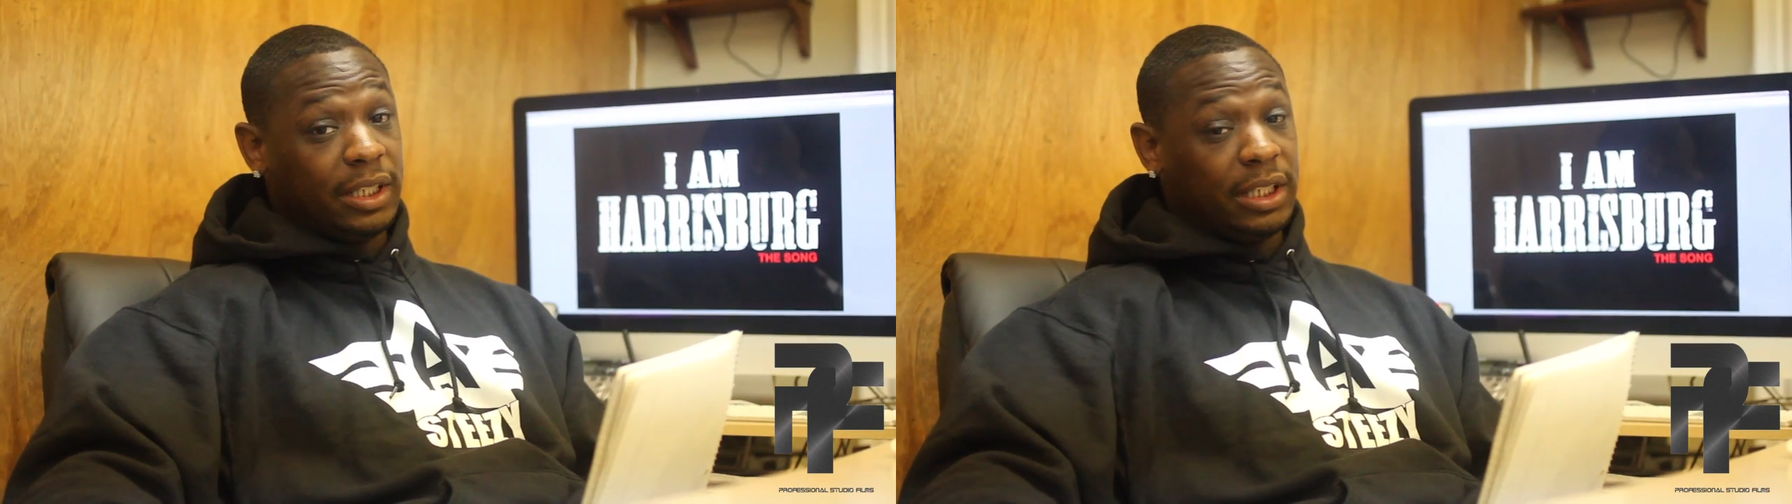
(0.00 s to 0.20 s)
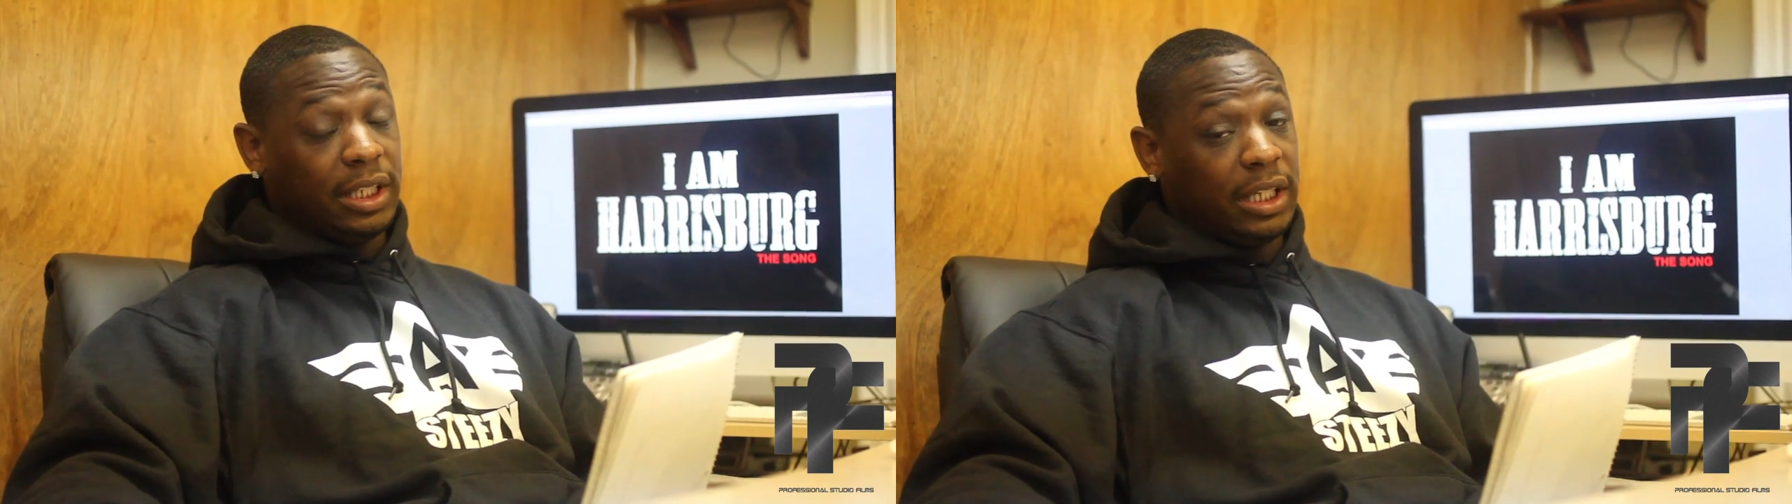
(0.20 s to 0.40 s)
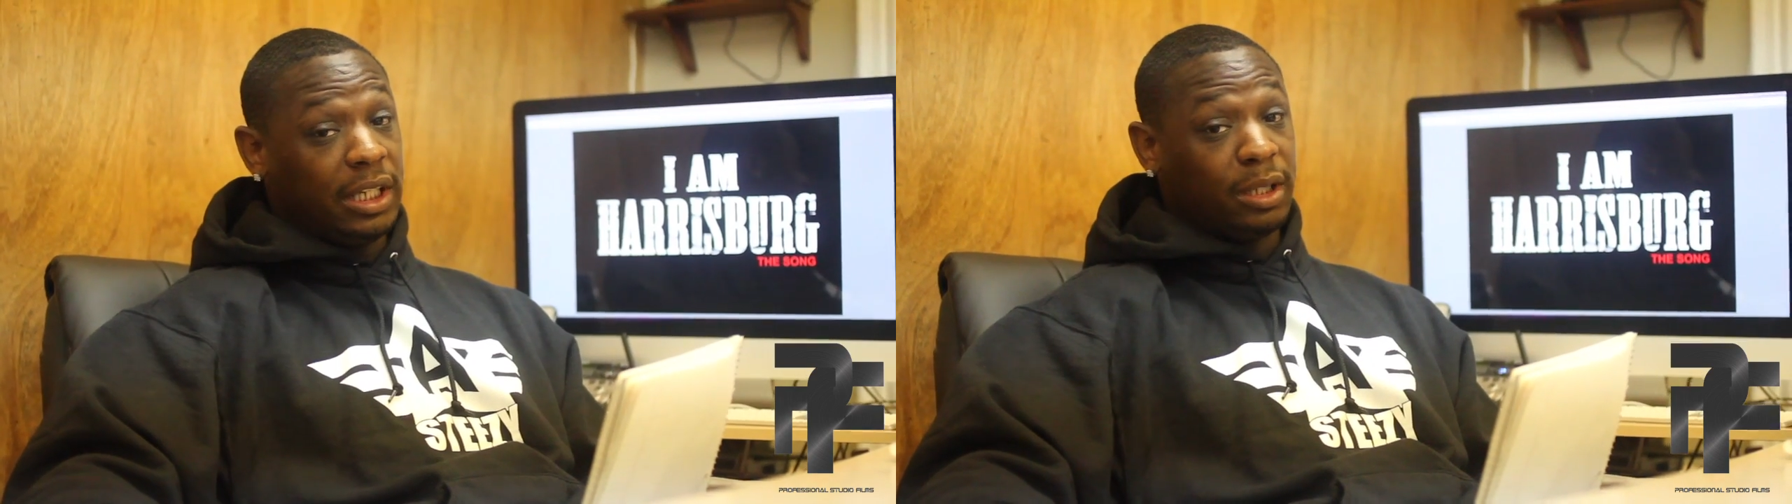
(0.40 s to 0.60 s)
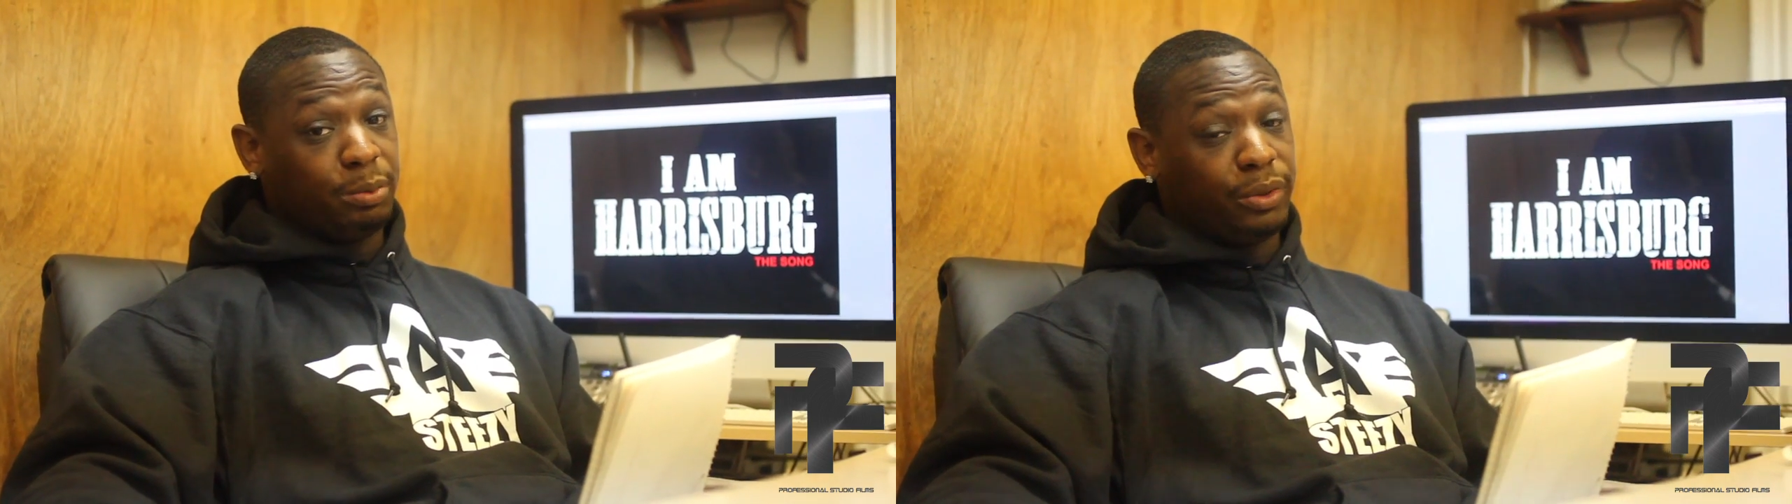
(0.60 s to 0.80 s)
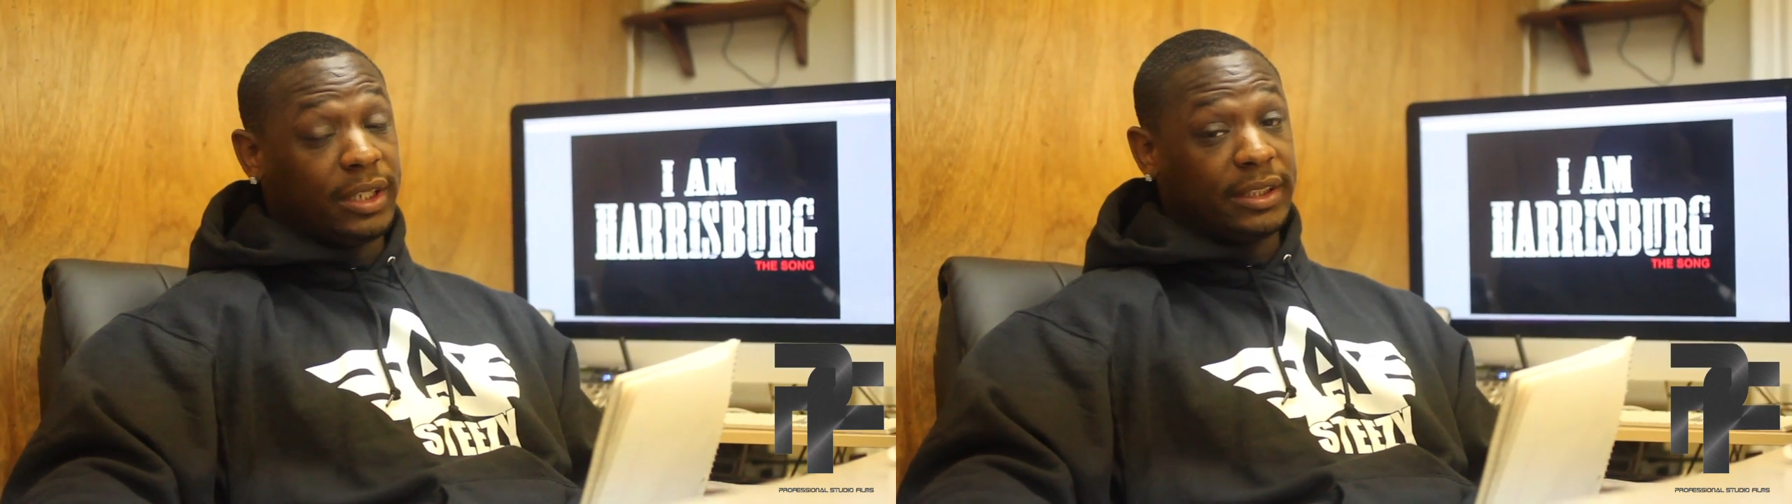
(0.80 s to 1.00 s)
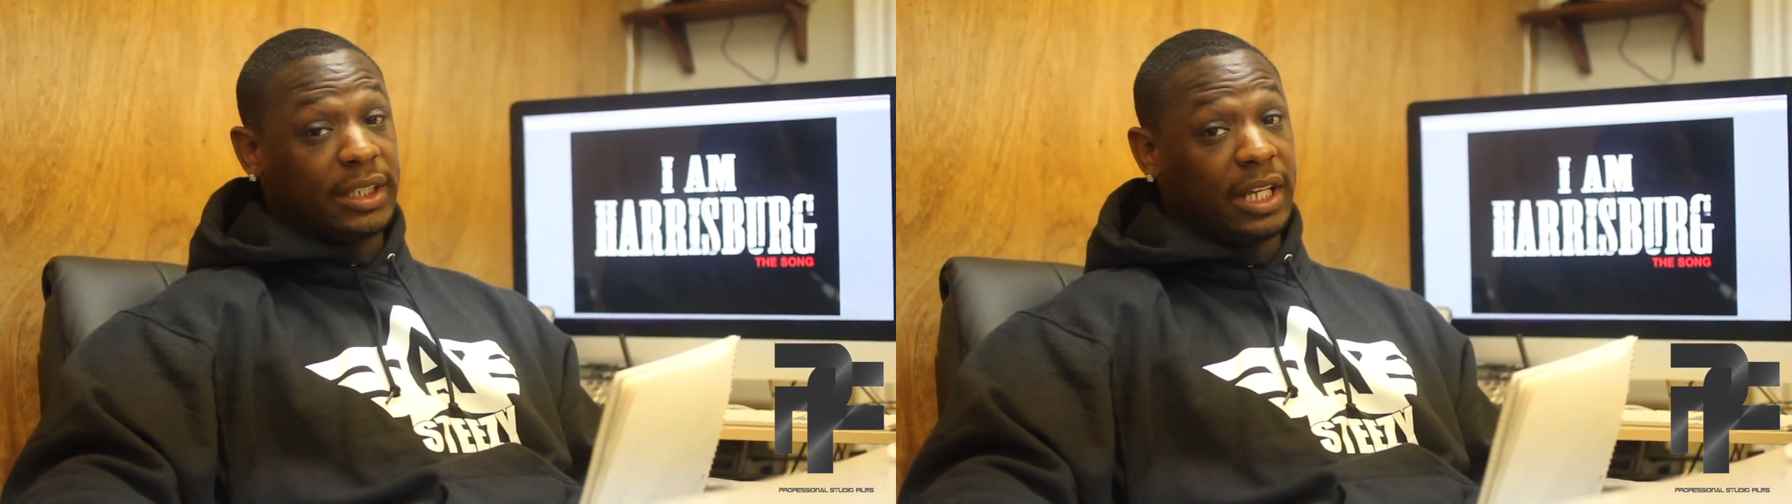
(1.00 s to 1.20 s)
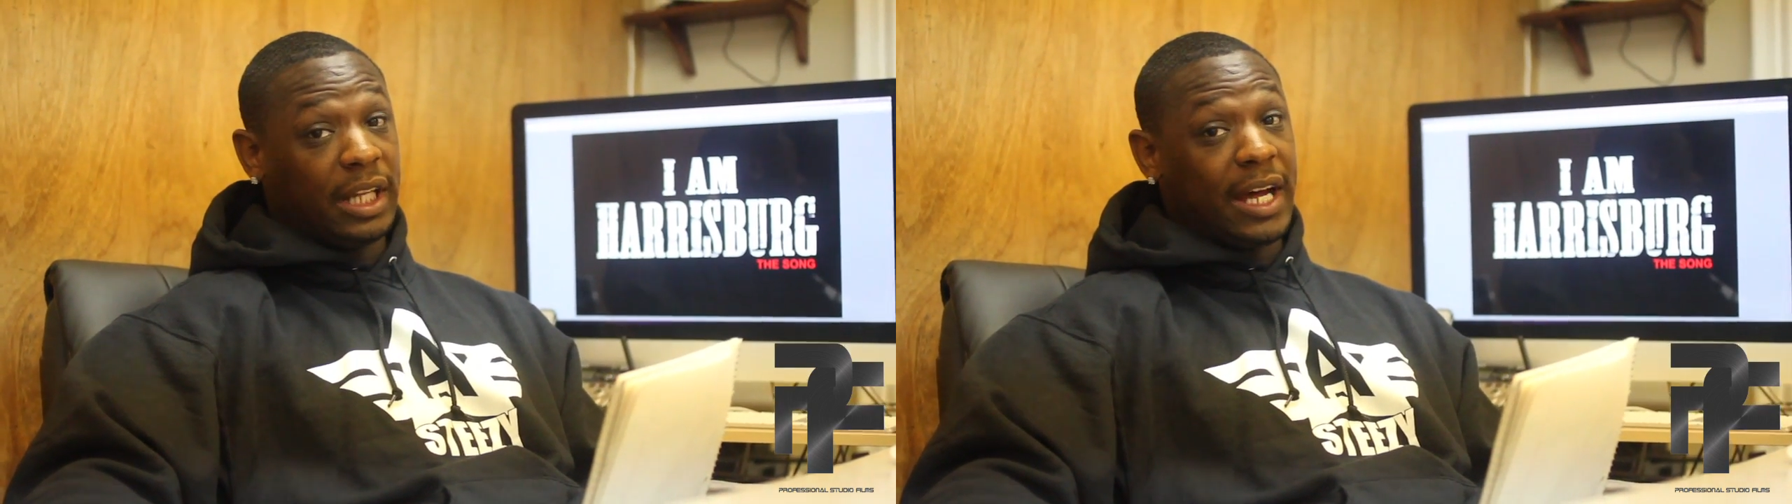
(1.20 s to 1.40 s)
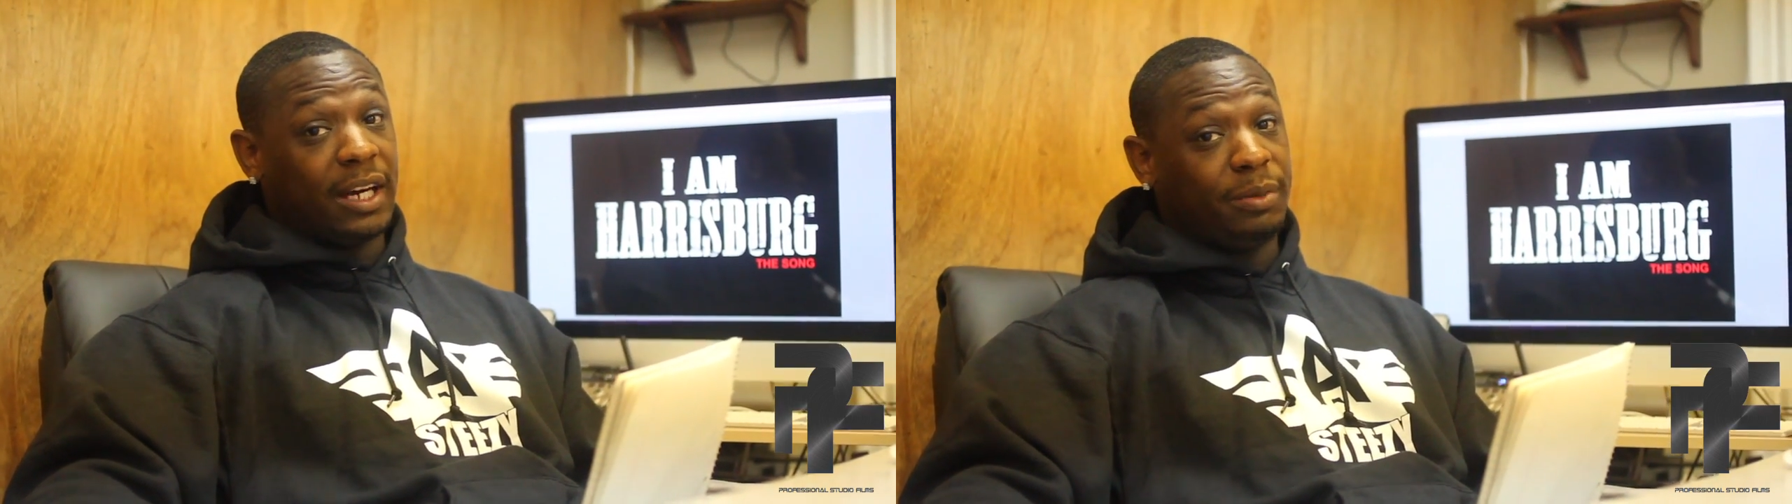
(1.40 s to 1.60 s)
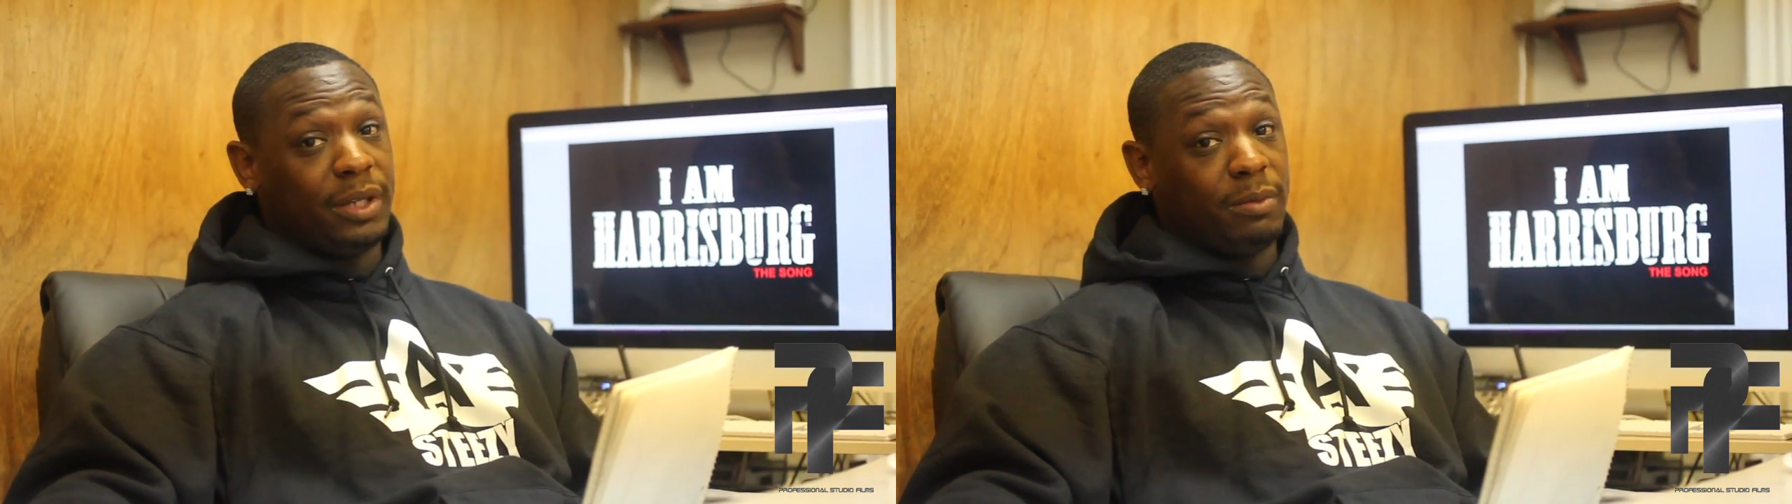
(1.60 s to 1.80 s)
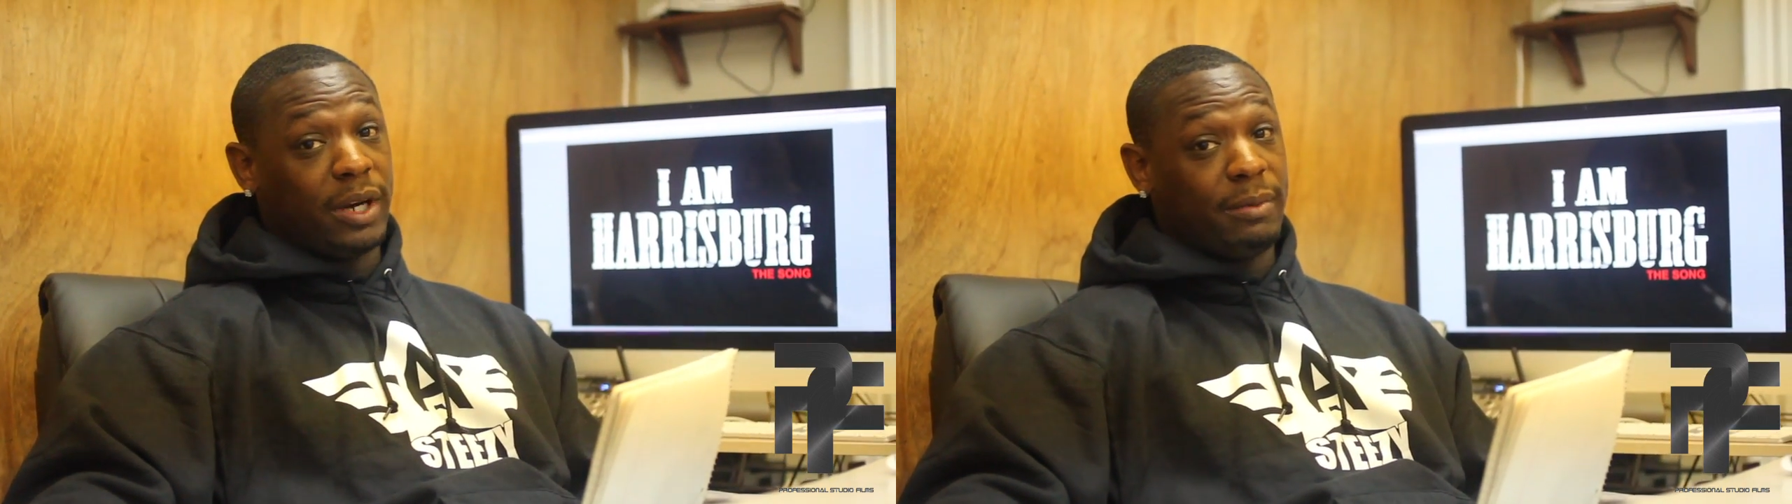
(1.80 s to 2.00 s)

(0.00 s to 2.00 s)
he impressed a lot of people.